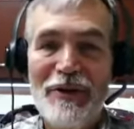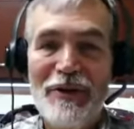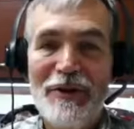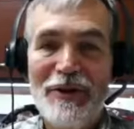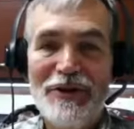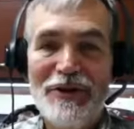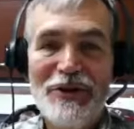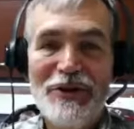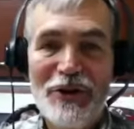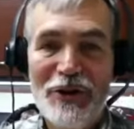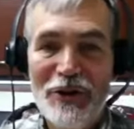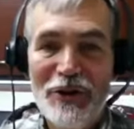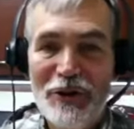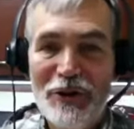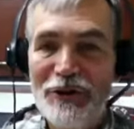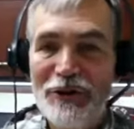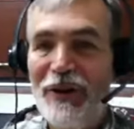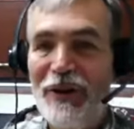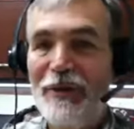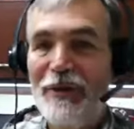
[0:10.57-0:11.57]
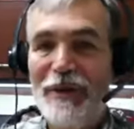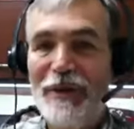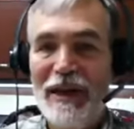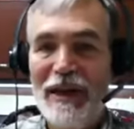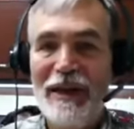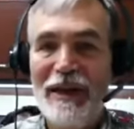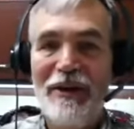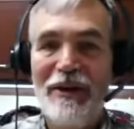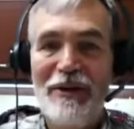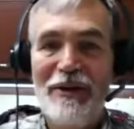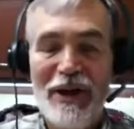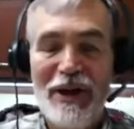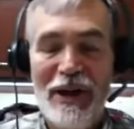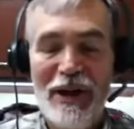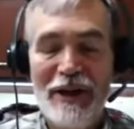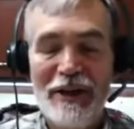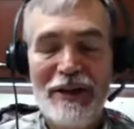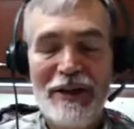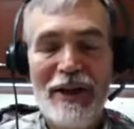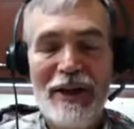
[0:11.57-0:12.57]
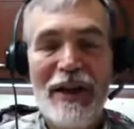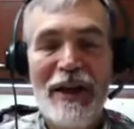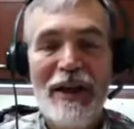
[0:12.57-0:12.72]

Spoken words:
sugars that we eat in our diet.